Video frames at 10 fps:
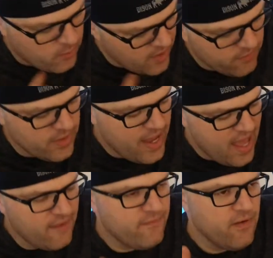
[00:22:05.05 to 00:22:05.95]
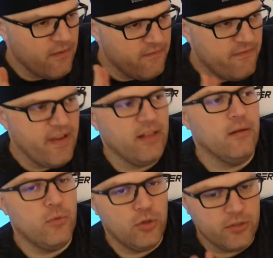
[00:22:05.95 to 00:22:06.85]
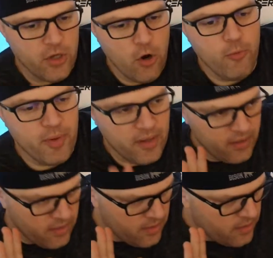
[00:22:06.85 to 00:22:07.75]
whatever they have available to open